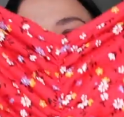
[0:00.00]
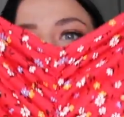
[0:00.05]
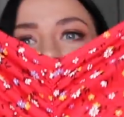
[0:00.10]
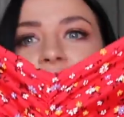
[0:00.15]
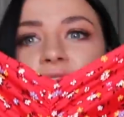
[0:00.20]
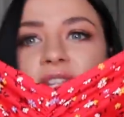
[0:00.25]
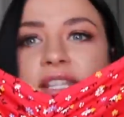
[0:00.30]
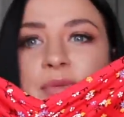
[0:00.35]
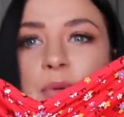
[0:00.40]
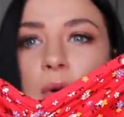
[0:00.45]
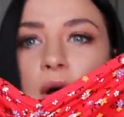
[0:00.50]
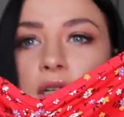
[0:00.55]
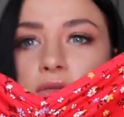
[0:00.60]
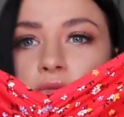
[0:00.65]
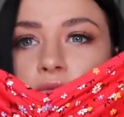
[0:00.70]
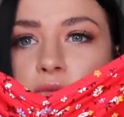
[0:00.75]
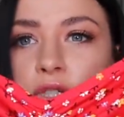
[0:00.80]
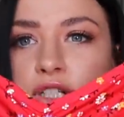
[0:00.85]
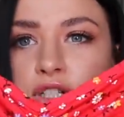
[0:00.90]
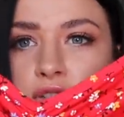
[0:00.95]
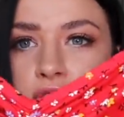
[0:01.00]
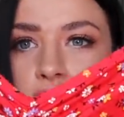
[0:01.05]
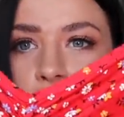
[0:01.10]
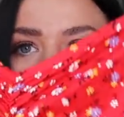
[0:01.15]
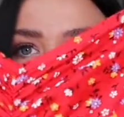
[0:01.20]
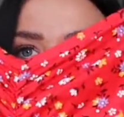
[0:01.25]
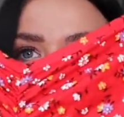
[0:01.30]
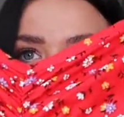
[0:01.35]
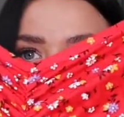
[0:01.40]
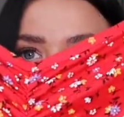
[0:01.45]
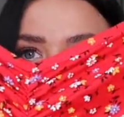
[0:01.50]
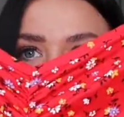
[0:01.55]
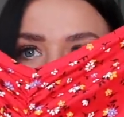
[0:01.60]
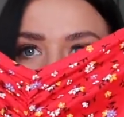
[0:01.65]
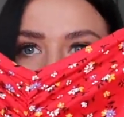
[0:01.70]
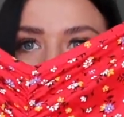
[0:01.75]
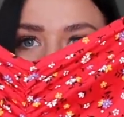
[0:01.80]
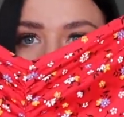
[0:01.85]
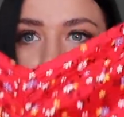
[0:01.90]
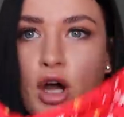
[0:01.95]
This one, which has got this
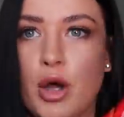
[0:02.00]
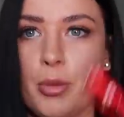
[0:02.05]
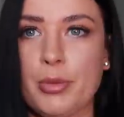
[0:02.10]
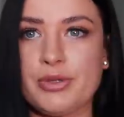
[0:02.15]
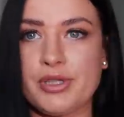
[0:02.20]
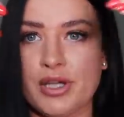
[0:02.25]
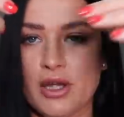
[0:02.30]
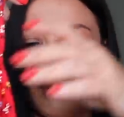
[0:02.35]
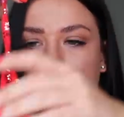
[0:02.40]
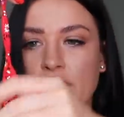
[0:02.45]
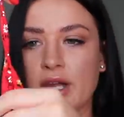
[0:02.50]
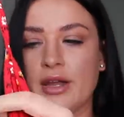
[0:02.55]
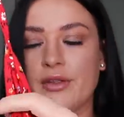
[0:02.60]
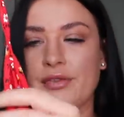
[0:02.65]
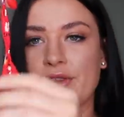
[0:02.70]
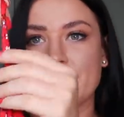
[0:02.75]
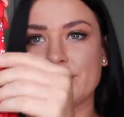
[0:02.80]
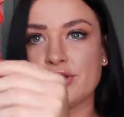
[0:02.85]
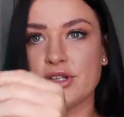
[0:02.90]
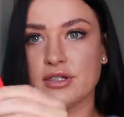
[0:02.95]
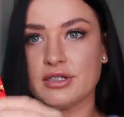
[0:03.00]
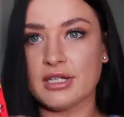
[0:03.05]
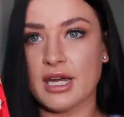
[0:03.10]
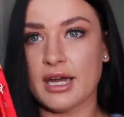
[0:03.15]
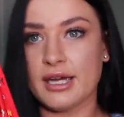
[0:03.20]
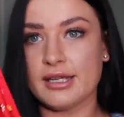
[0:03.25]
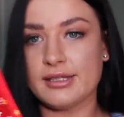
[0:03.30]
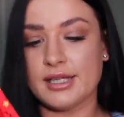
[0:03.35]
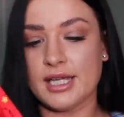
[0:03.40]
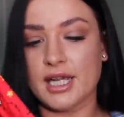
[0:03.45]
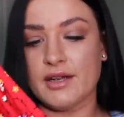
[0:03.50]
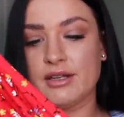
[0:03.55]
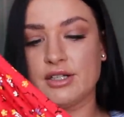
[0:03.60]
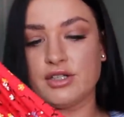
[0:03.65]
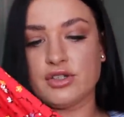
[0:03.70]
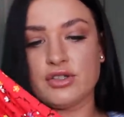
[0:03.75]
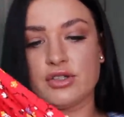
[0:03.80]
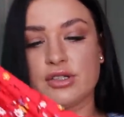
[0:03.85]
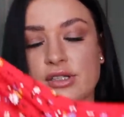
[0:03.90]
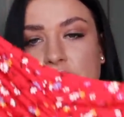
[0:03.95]
top, so there's no ties here,
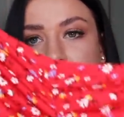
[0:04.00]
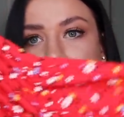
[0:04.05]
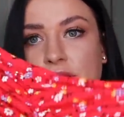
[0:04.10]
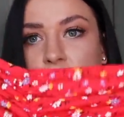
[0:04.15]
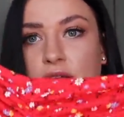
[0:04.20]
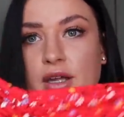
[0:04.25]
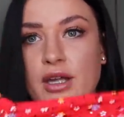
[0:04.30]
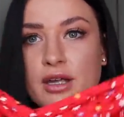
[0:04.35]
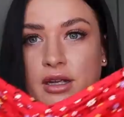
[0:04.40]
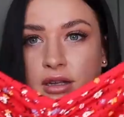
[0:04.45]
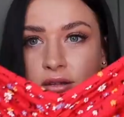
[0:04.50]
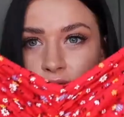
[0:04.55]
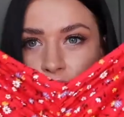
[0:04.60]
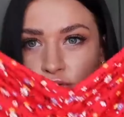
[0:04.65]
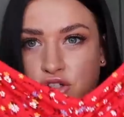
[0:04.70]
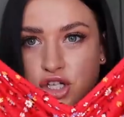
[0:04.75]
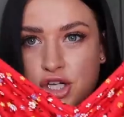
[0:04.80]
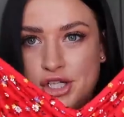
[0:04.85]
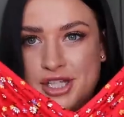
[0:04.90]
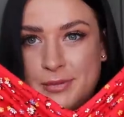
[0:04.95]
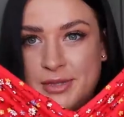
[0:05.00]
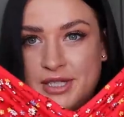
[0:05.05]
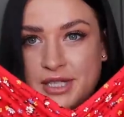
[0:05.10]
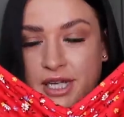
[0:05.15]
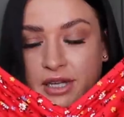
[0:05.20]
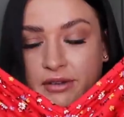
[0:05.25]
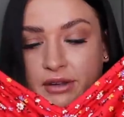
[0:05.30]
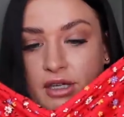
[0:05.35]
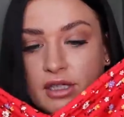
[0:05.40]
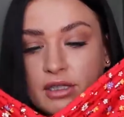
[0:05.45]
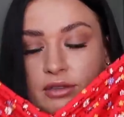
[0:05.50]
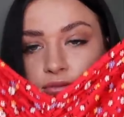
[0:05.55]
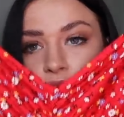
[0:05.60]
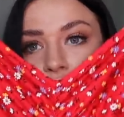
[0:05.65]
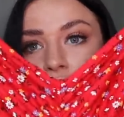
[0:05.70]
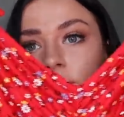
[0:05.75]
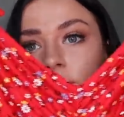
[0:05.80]
it's just like a jersey material.